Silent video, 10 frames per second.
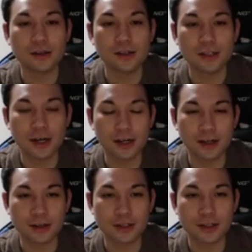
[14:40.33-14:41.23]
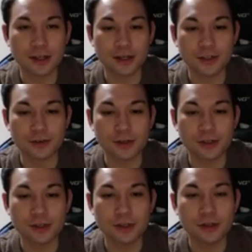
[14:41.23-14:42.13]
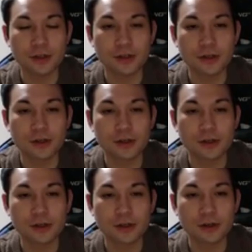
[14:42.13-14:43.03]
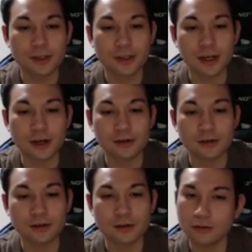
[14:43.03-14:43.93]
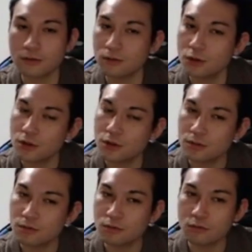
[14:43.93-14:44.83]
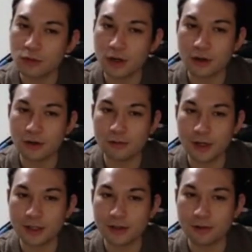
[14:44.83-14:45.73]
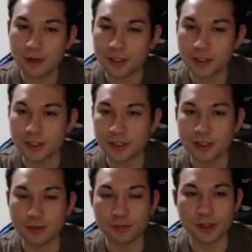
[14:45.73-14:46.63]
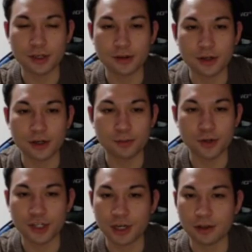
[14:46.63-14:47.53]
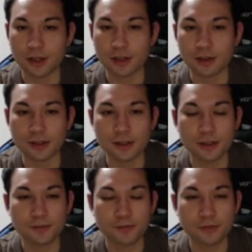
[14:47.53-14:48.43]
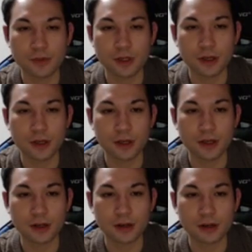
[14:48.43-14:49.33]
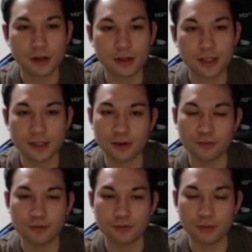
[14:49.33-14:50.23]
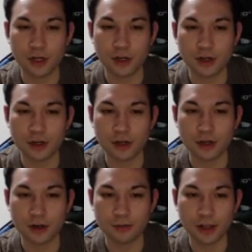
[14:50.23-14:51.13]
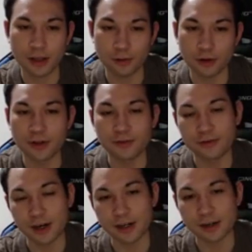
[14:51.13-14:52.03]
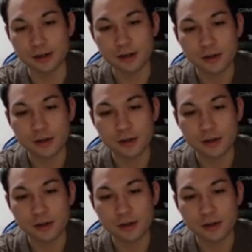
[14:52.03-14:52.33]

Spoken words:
This hane looks dangerous. Yeah. White should just simply push out like this, and this group probably would have been fine.